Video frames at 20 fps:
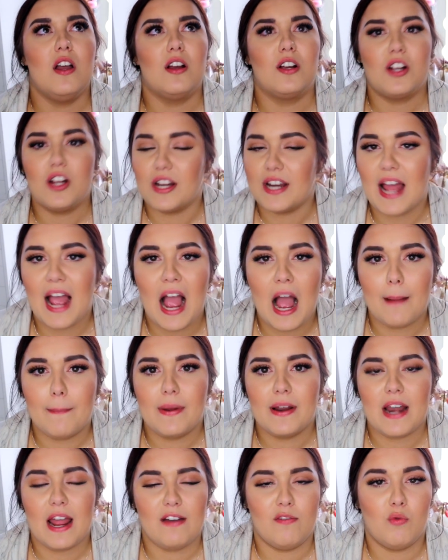gonna
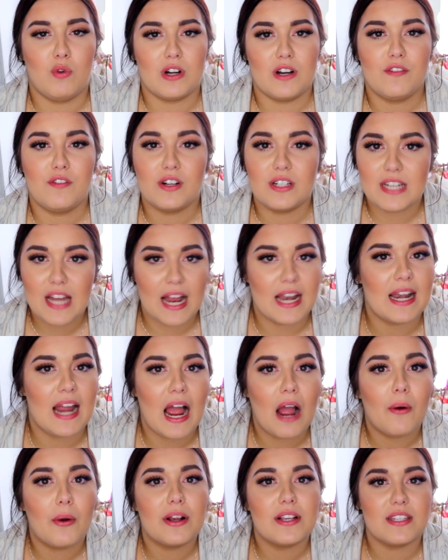happen. I've worn it for 10
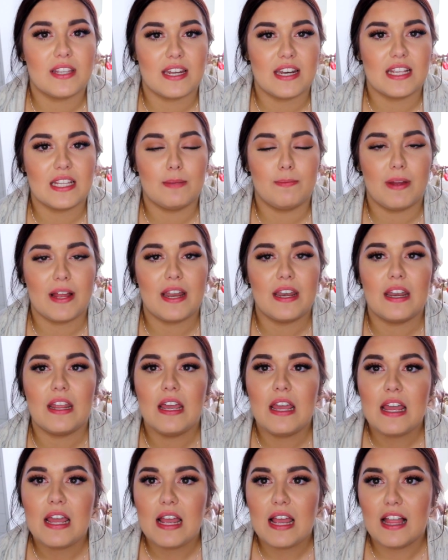hours and it's been
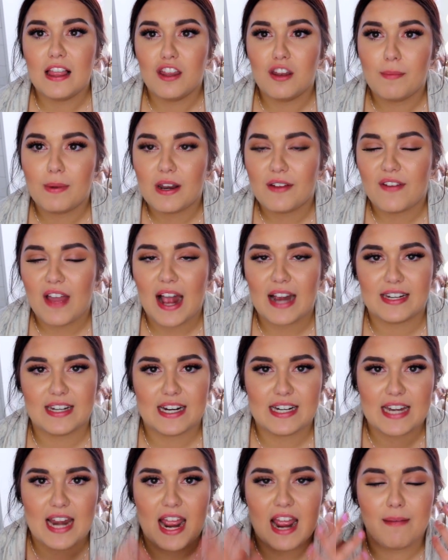a little bit of a
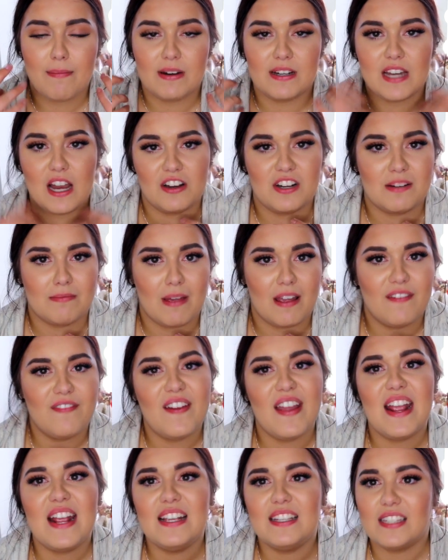hectic day. I've been touching my
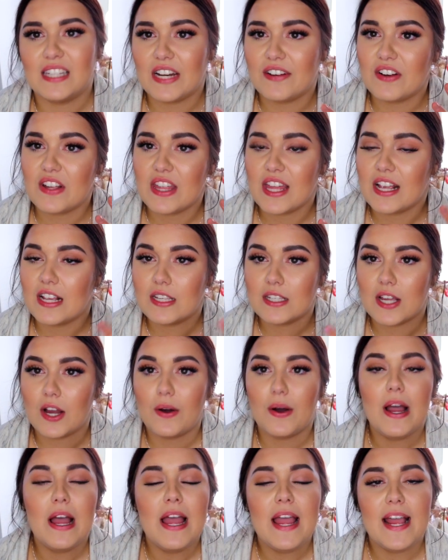face and everything,
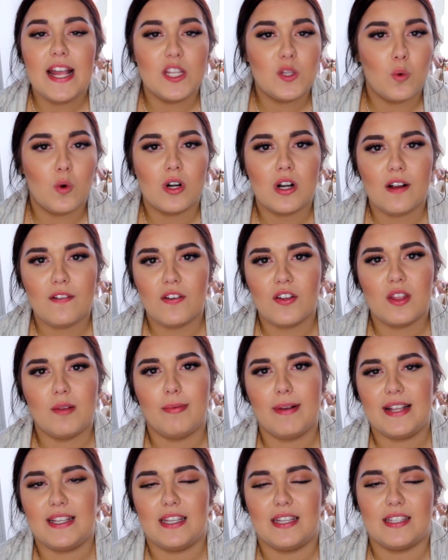so it's worn off on the
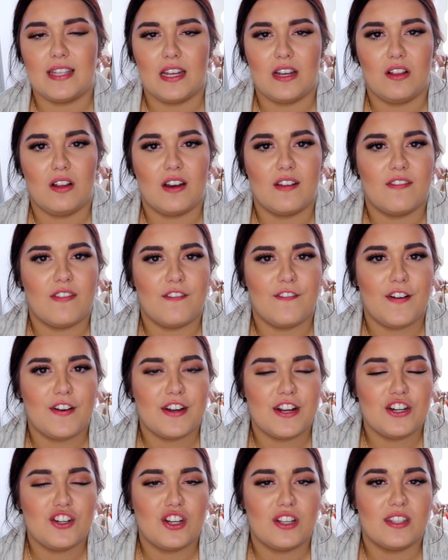places that a lot of the
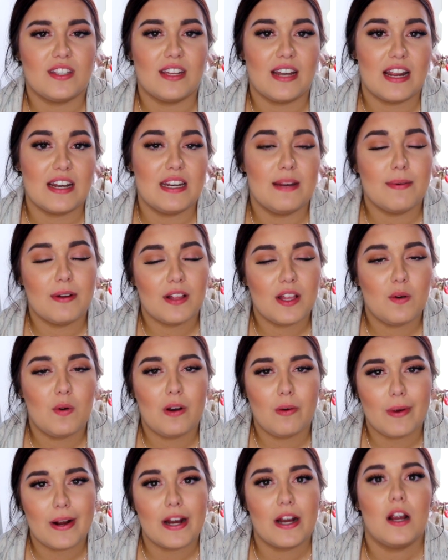foundations that I typically
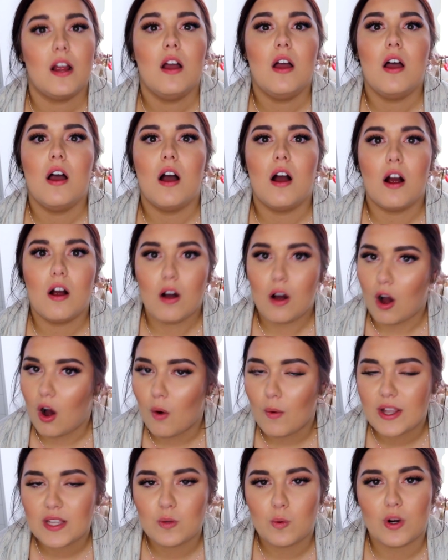would wear
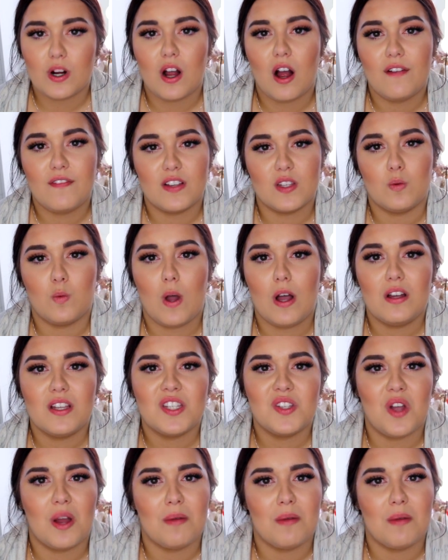always wear off as well. So